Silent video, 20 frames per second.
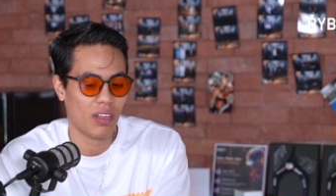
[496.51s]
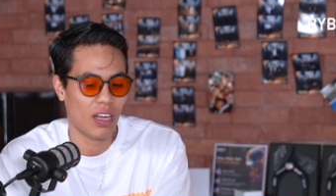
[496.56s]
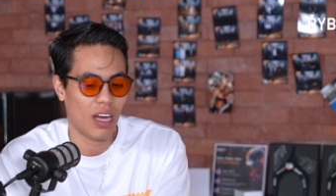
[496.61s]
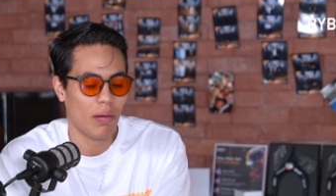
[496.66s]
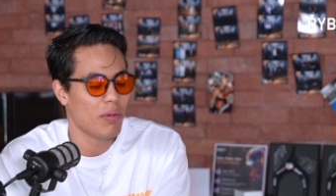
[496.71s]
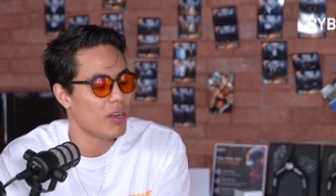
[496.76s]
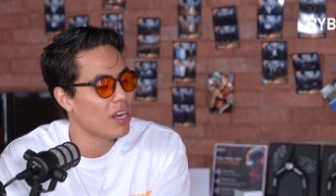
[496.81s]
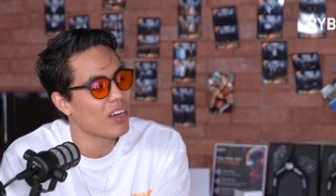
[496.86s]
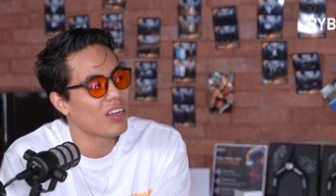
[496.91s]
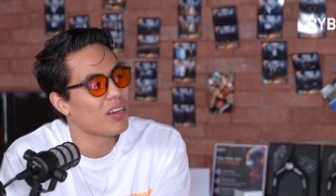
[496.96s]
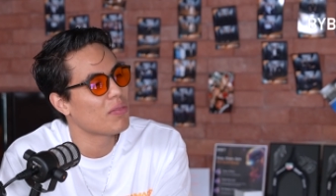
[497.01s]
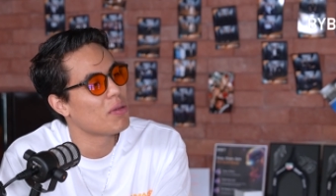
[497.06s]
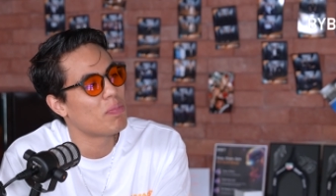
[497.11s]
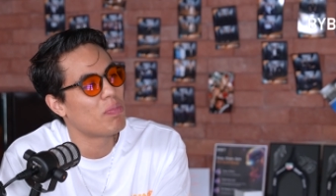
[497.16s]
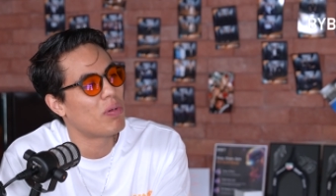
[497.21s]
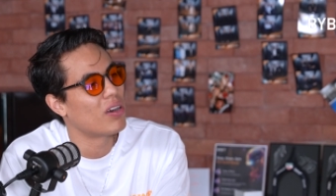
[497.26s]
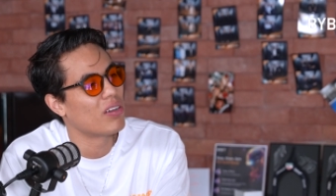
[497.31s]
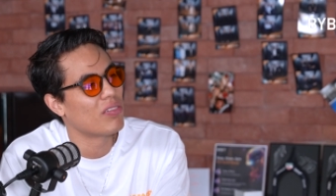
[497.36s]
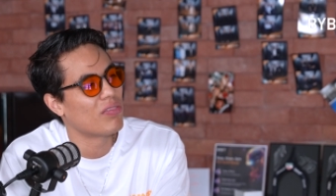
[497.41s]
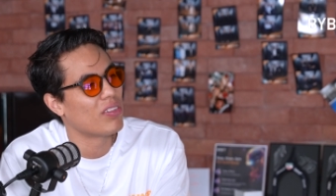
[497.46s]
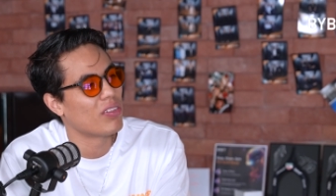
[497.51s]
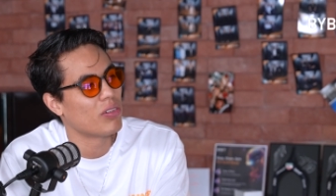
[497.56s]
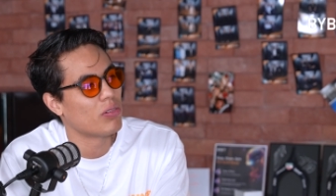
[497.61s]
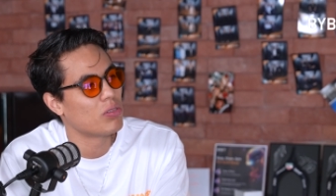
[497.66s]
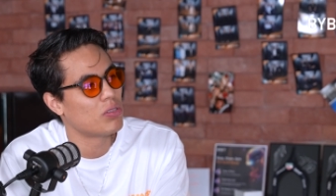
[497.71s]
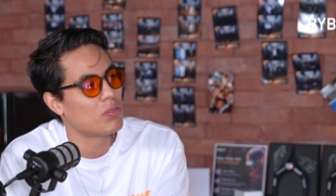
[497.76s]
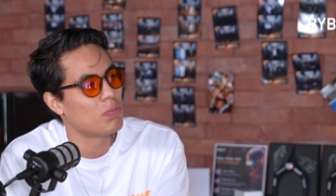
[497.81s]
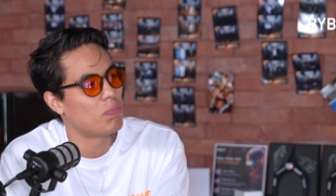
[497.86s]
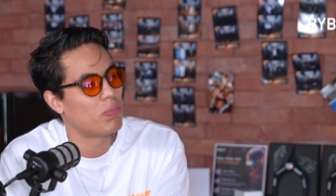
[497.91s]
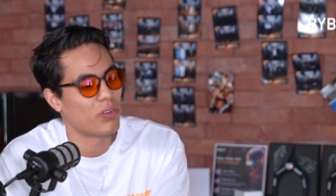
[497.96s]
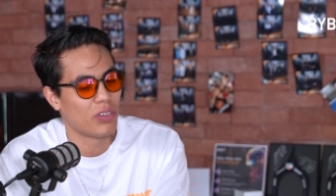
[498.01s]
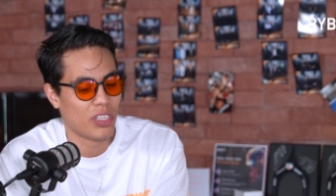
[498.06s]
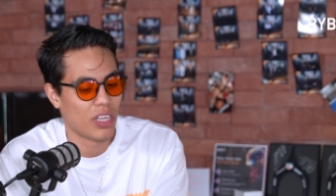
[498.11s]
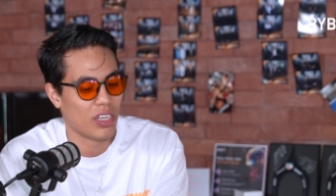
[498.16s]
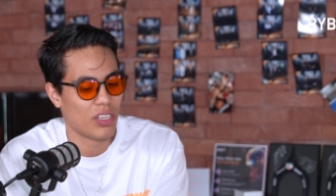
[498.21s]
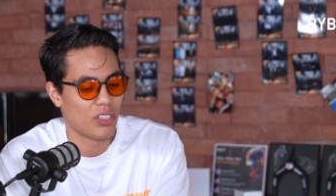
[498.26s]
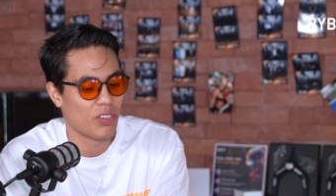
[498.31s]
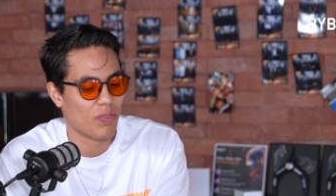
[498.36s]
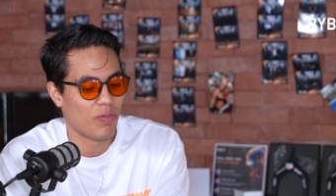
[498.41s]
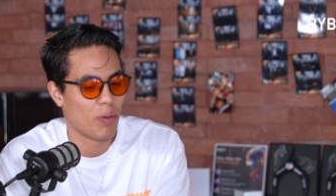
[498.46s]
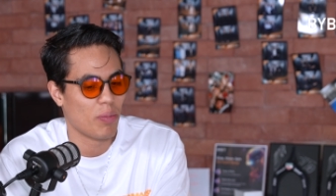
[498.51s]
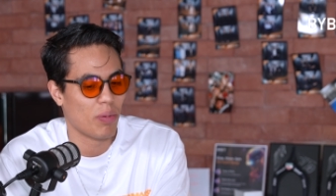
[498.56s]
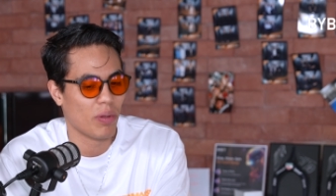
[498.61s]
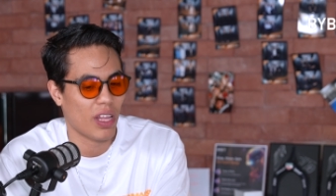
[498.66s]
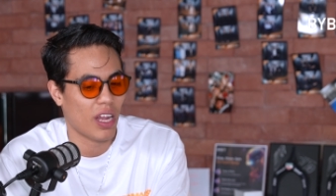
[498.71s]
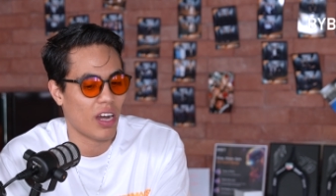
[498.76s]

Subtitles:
I'm not going to be part of those percentage of people